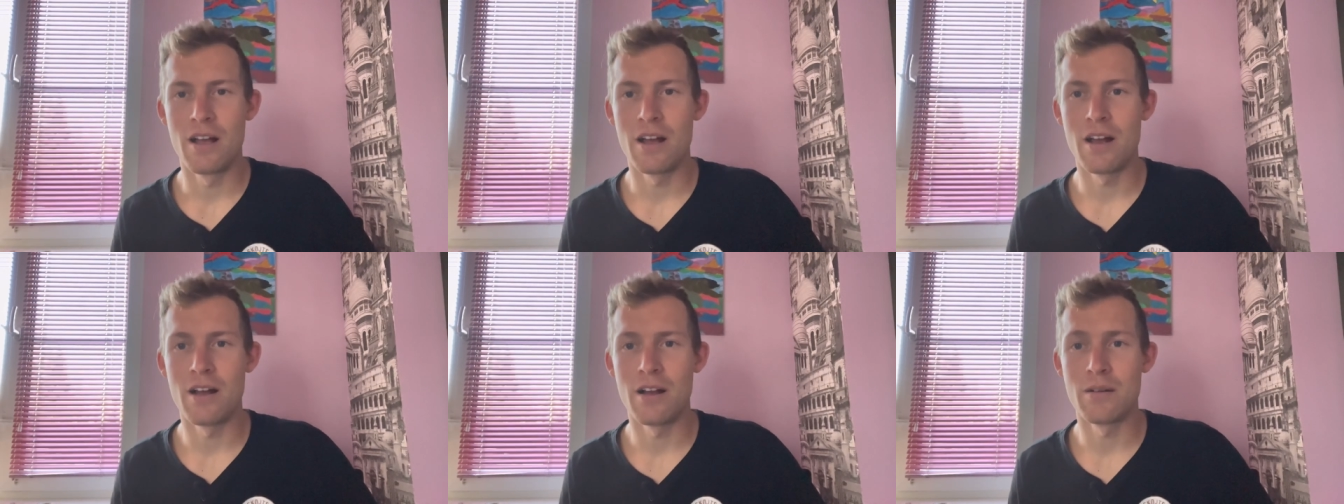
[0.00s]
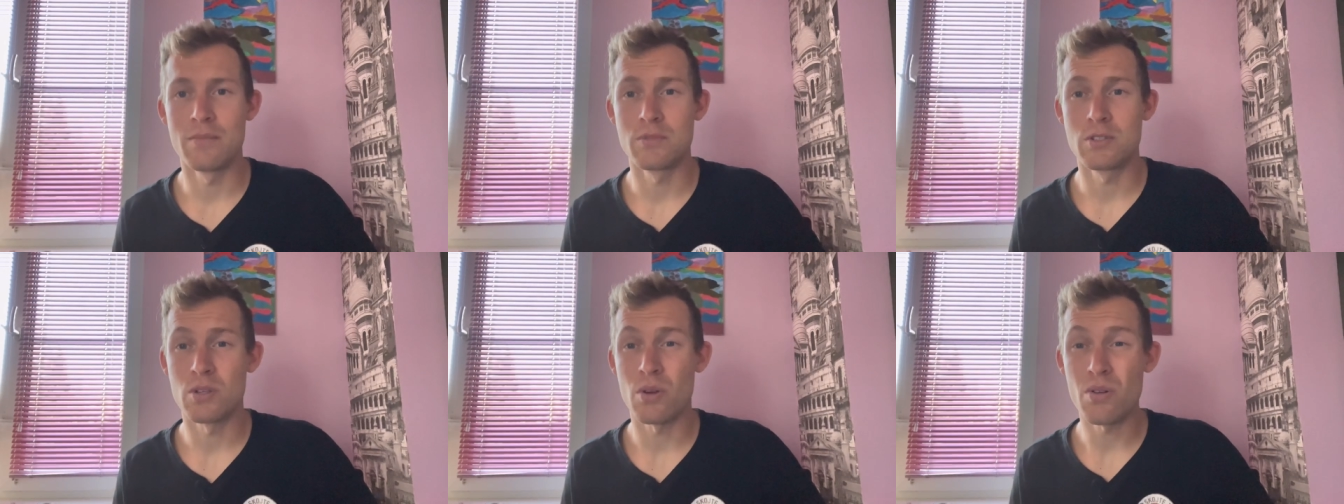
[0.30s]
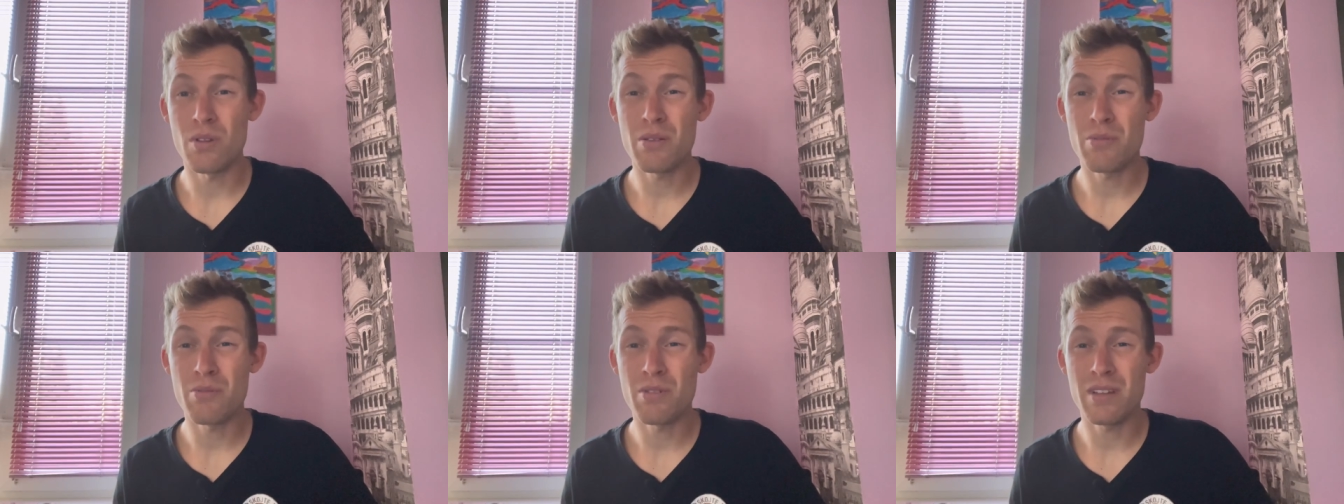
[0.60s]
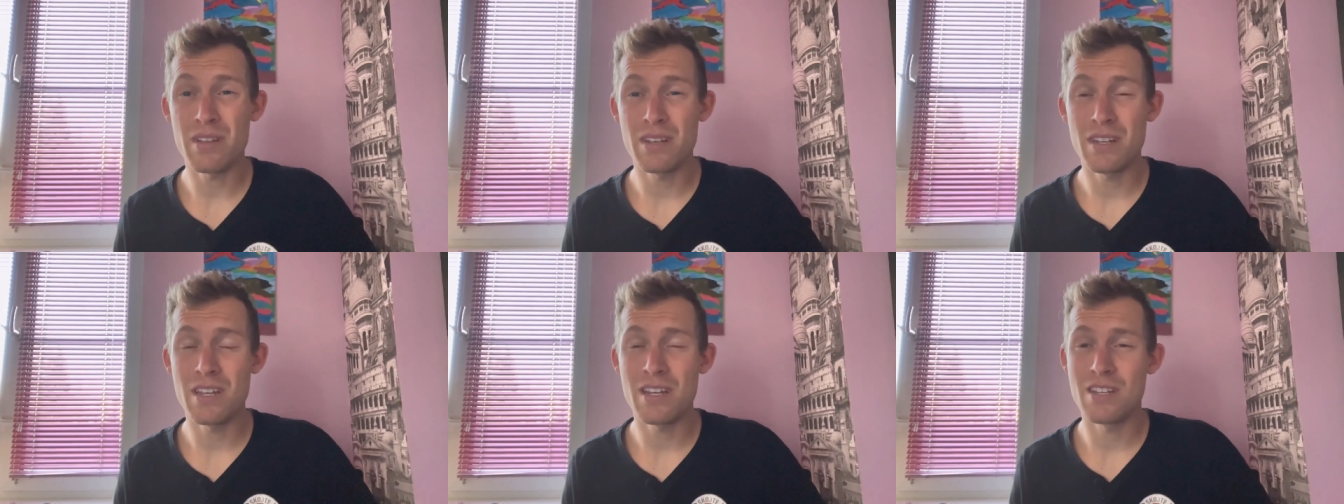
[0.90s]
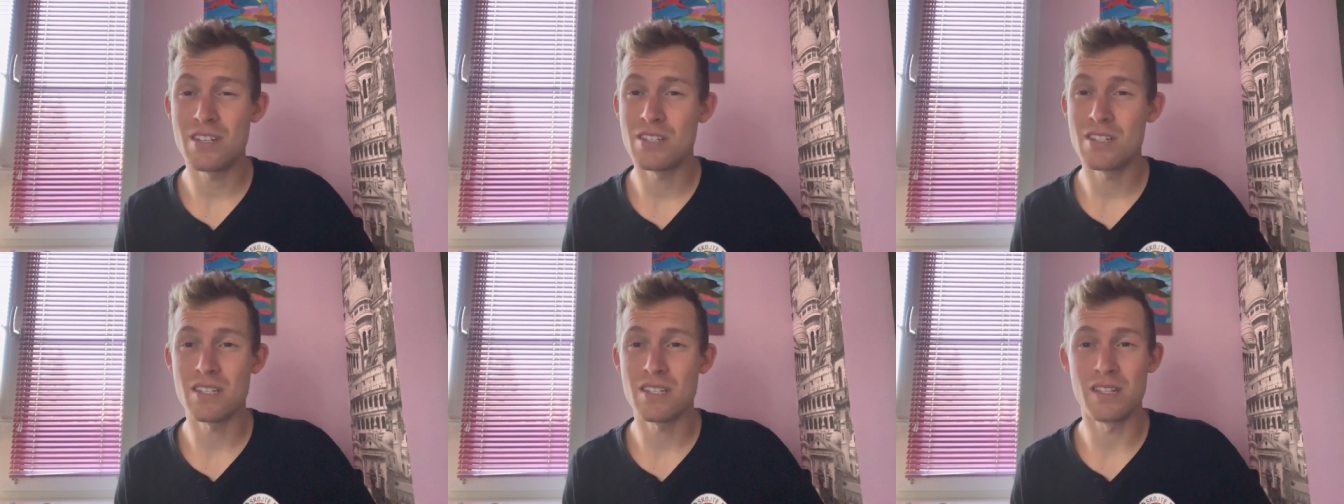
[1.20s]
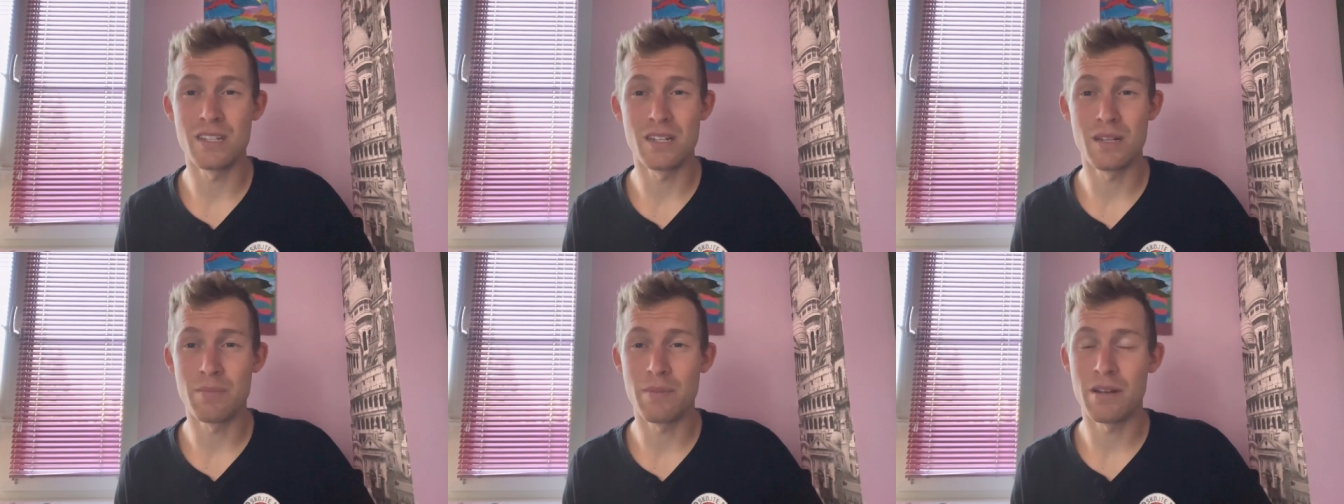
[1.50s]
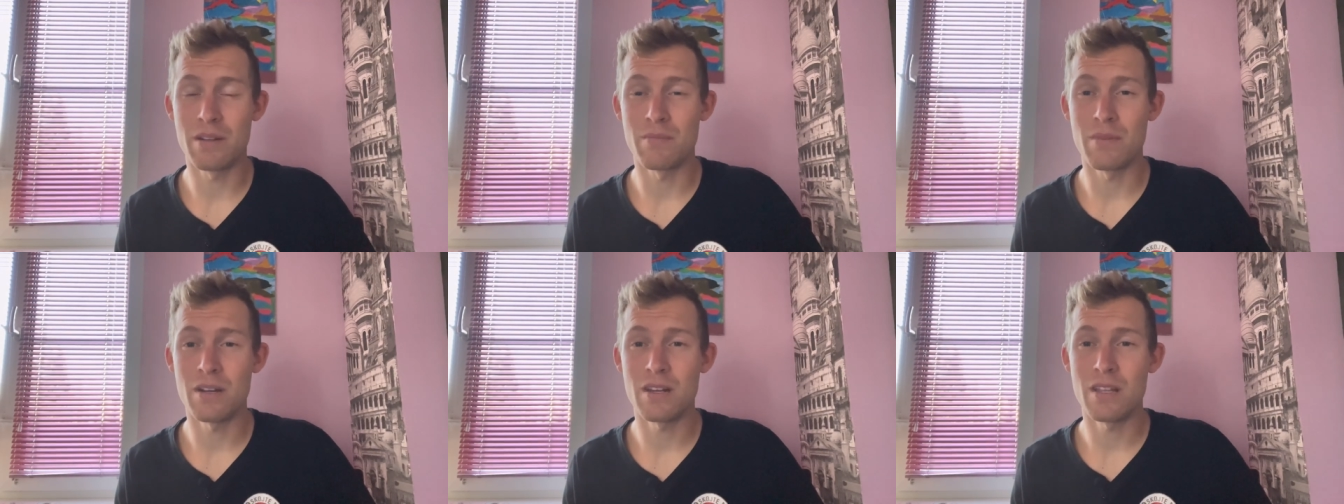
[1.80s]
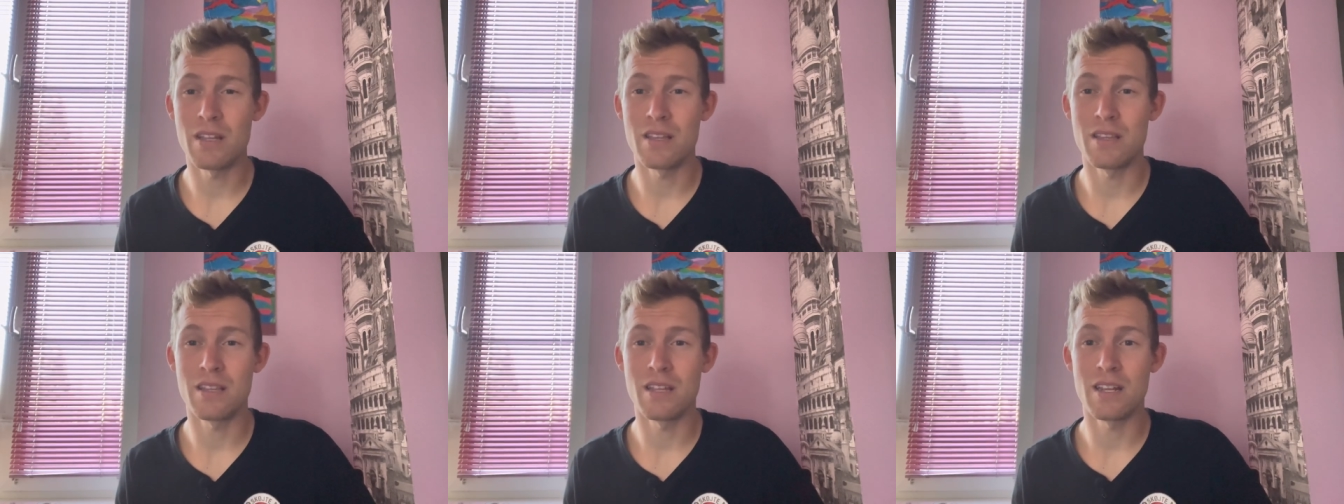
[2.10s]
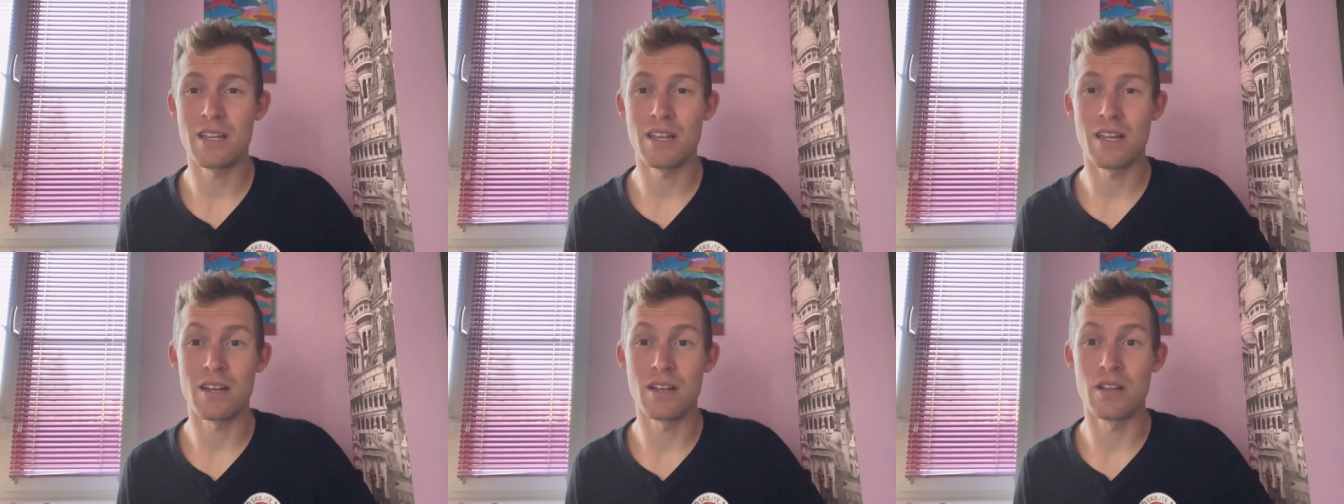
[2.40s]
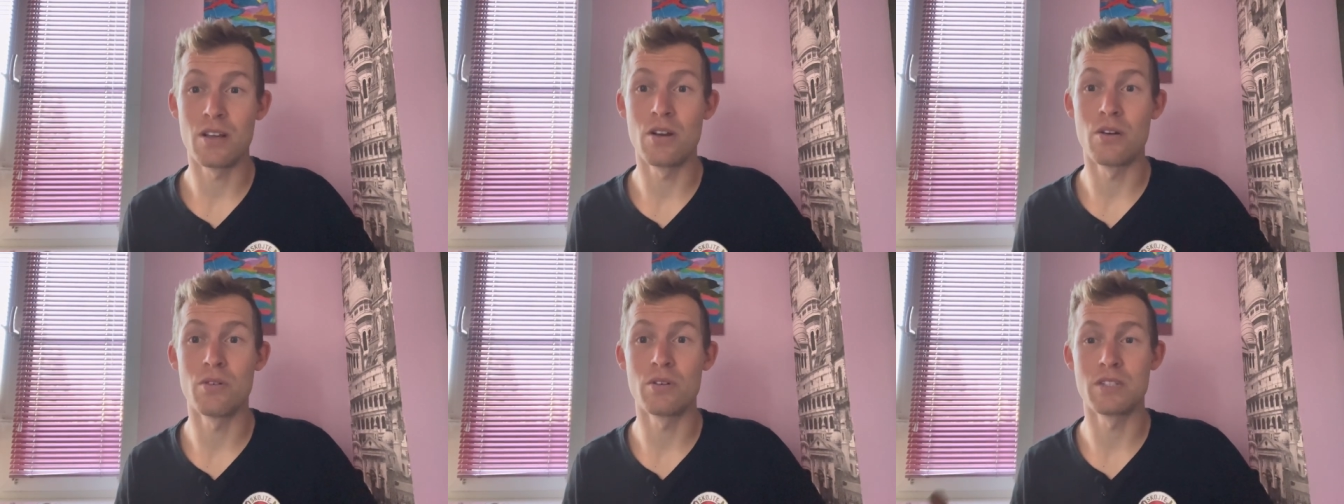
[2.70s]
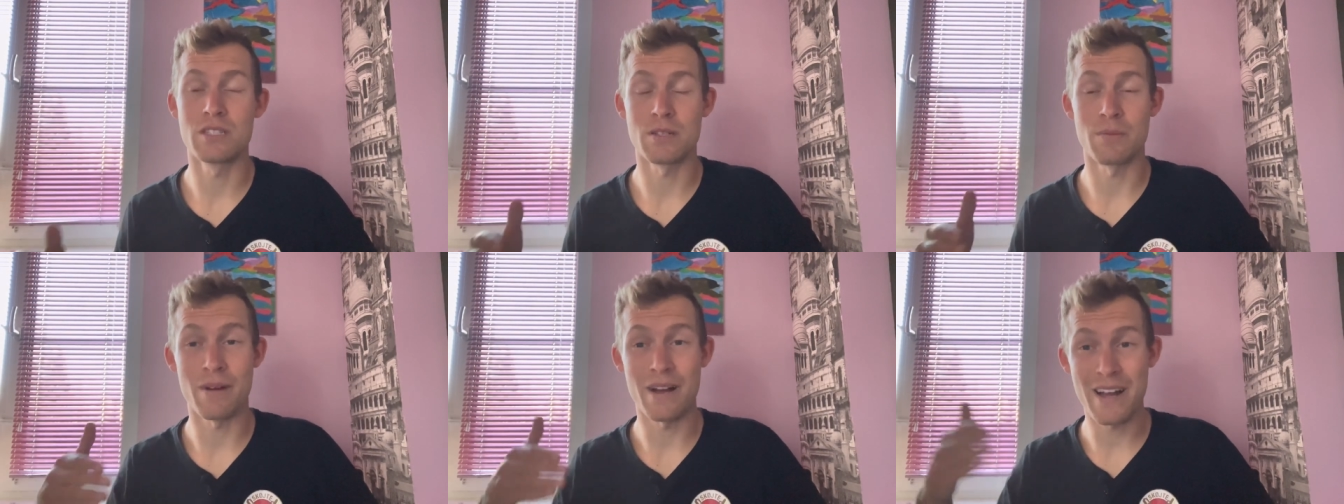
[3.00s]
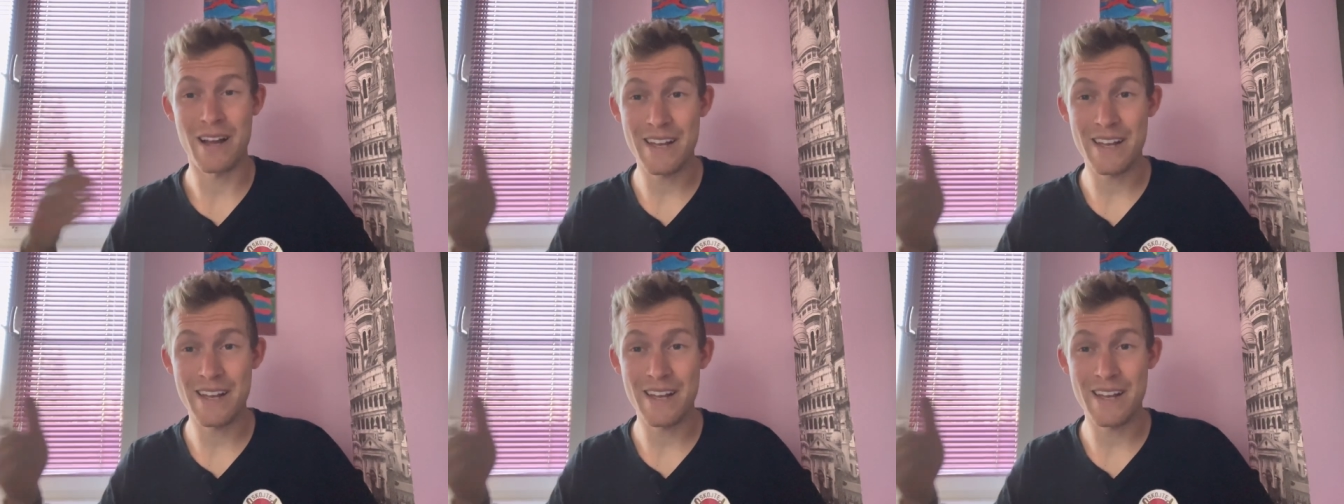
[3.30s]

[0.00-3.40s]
Um, so all I really need is just a little bit of money and then I can go on some